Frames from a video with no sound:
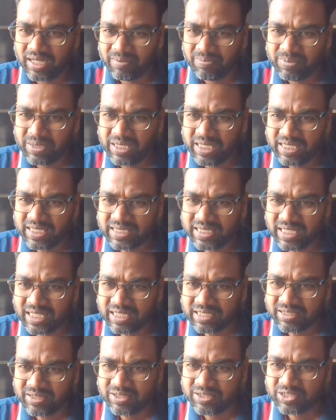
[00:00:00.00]
Please tell
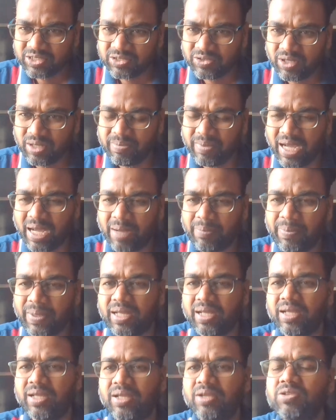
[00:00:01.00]
us a user story
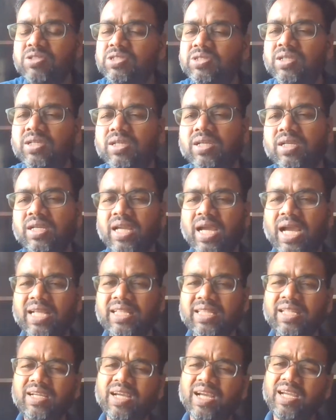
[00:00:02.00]
mapping. I
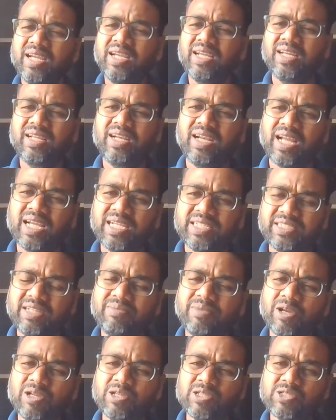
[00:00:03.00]
think I last
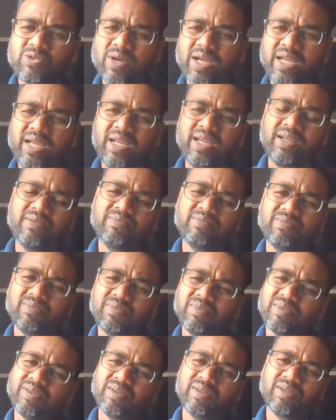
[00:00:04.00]
time also I
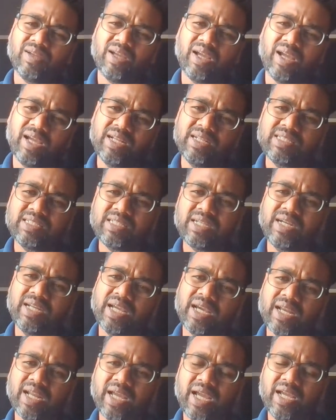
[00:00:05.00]
answered
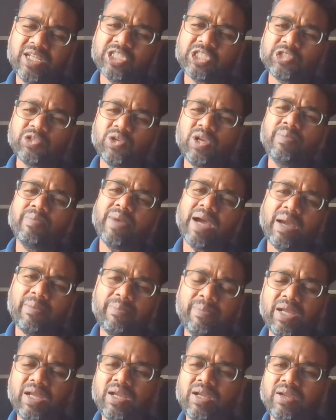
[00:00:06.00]
here. User story
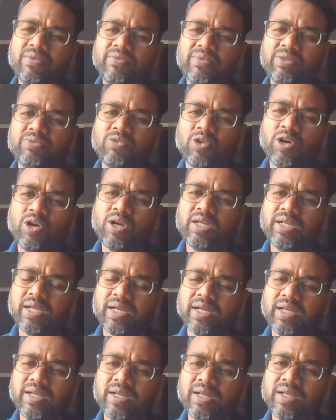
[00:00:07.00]
mapping with what
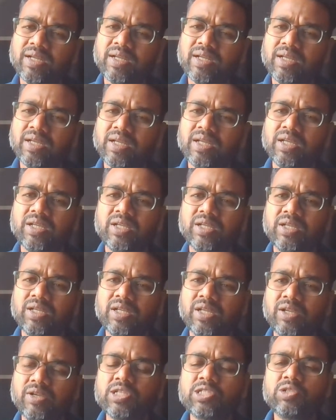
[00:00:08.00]
here?
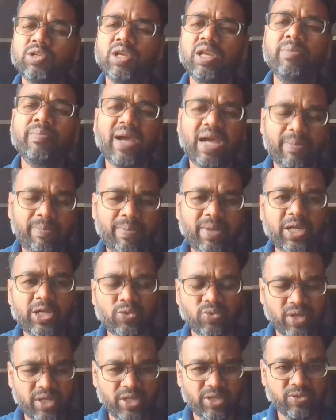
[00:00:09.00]
User story mapping
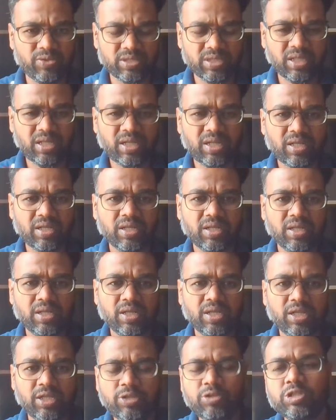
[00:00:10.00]
to a user.
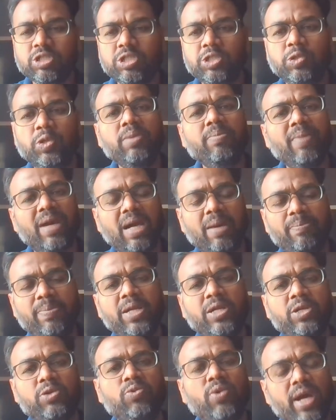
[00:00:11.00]
User story
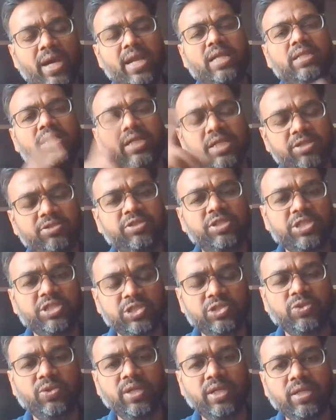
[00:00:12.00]
mapping to another user
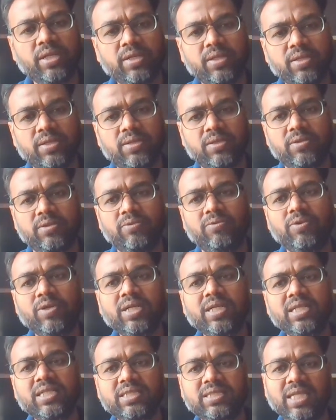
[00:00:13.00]
story.
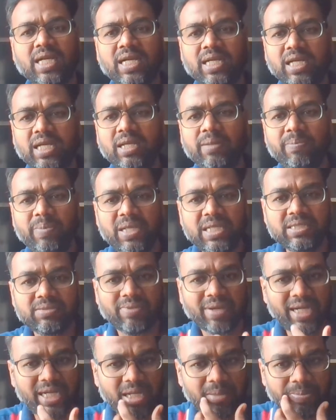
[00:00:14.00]
What exactly? Please,
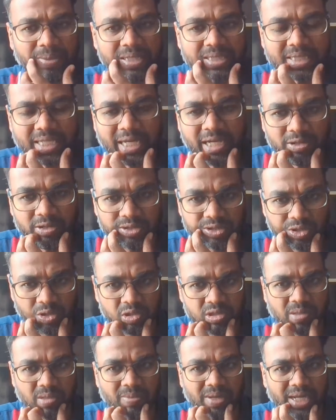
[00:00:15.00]
Whitey, please can you
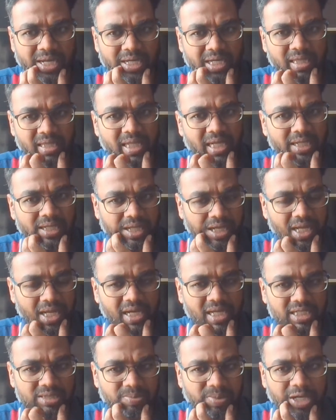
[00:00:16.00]
throw some light in that? I
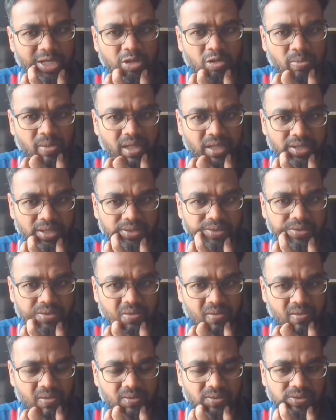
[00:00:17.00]
can explain you better.
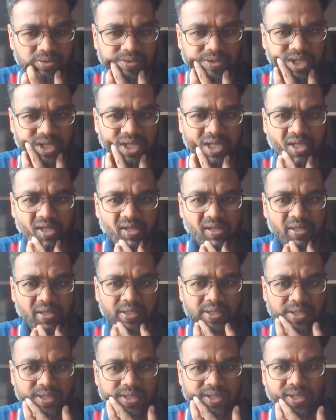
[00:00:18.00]
Okay.
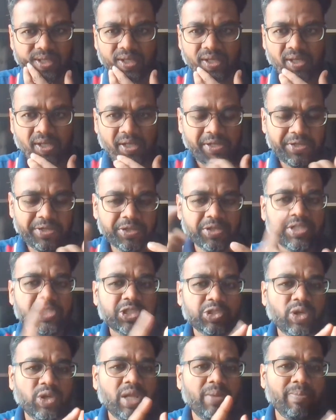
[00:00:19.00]
User
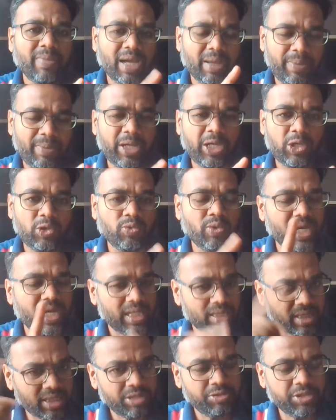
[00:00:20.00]
story mapping to
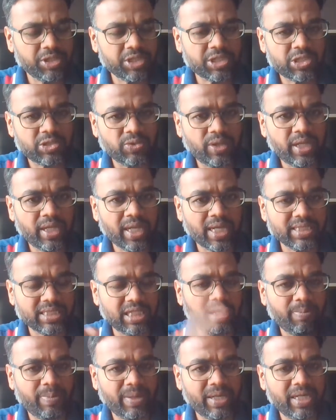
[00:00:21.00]
another user story as a
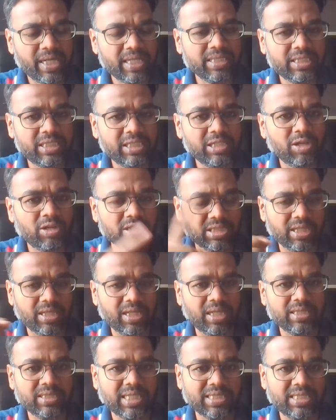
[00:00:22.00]
dependency or
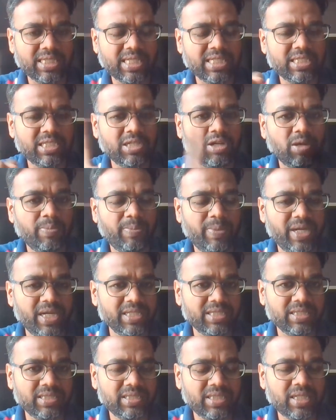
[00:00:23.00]
a successor or
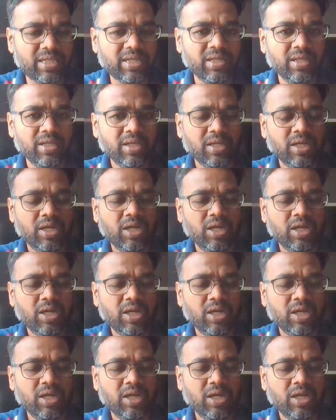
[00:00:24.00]
predecessor,